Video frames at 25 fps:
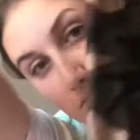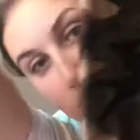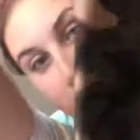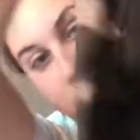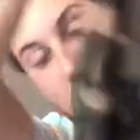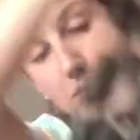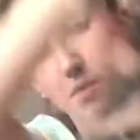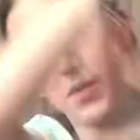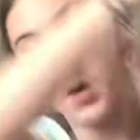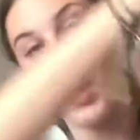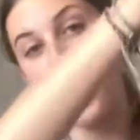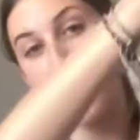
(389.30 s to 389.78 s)

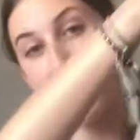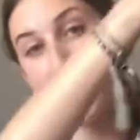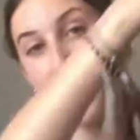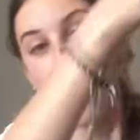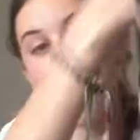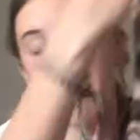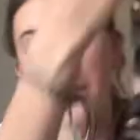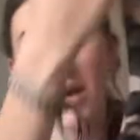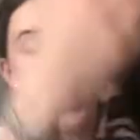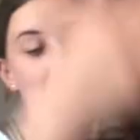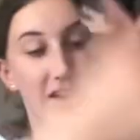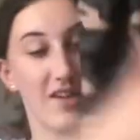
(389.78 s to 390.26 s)
but they
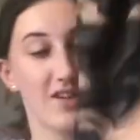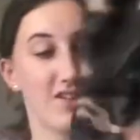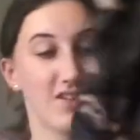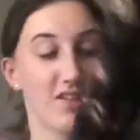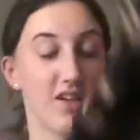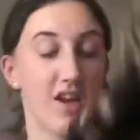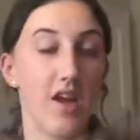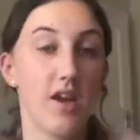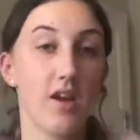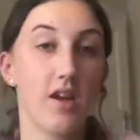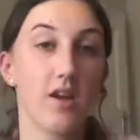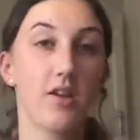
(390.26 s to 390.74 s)
match,
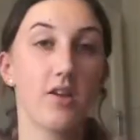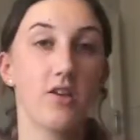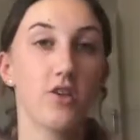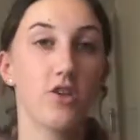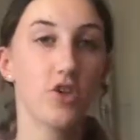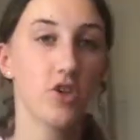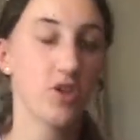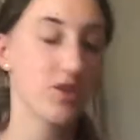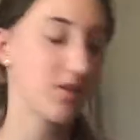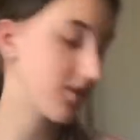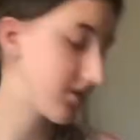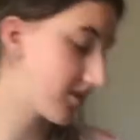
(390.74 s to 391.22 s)
and I
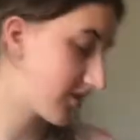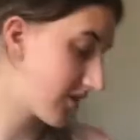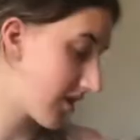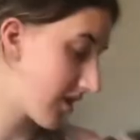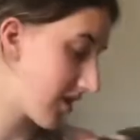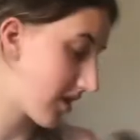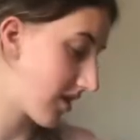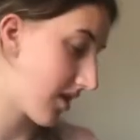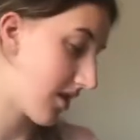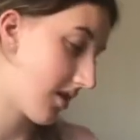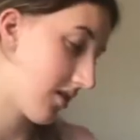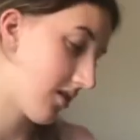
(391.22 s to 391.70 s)
just
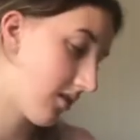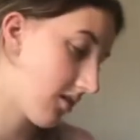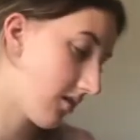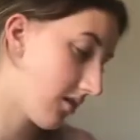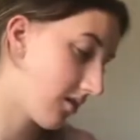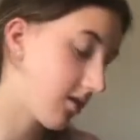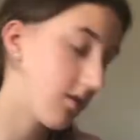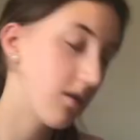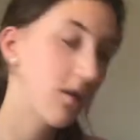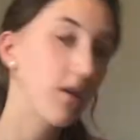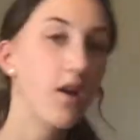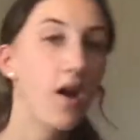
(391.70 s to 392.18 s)
think
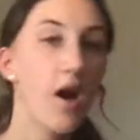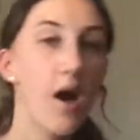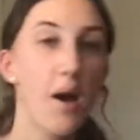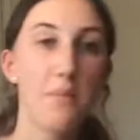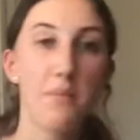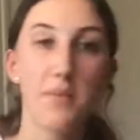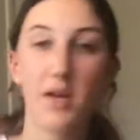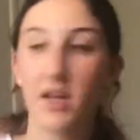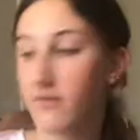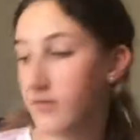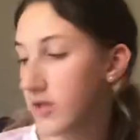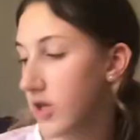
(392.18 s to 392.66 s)
I may
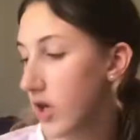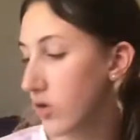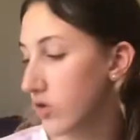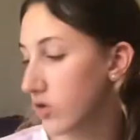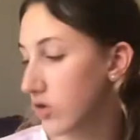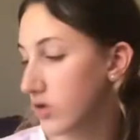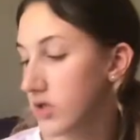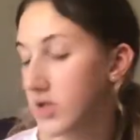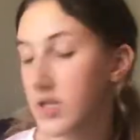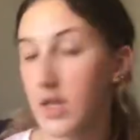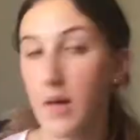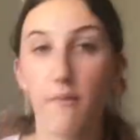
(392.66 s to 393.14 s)
have to hold on
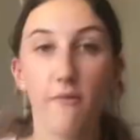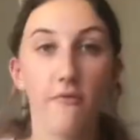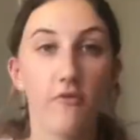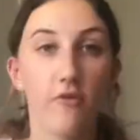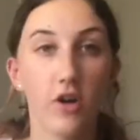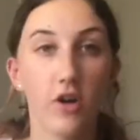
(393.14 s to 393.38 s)
to them for a